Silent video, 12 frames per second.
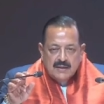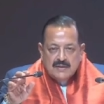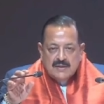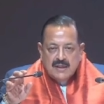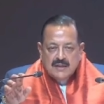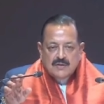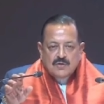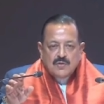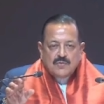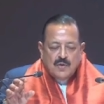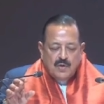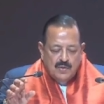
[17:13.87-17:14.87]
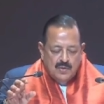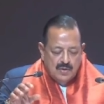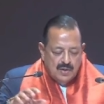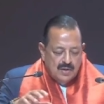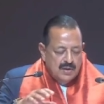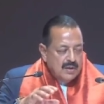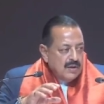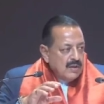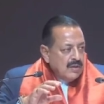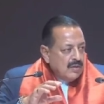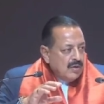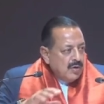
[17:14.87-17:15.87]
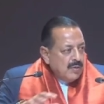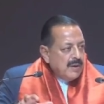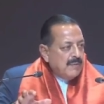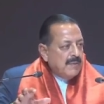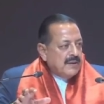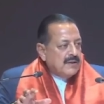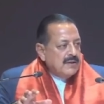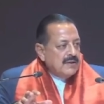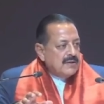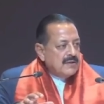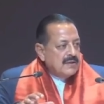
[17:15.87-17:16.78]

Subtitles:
seeks to follow global methods,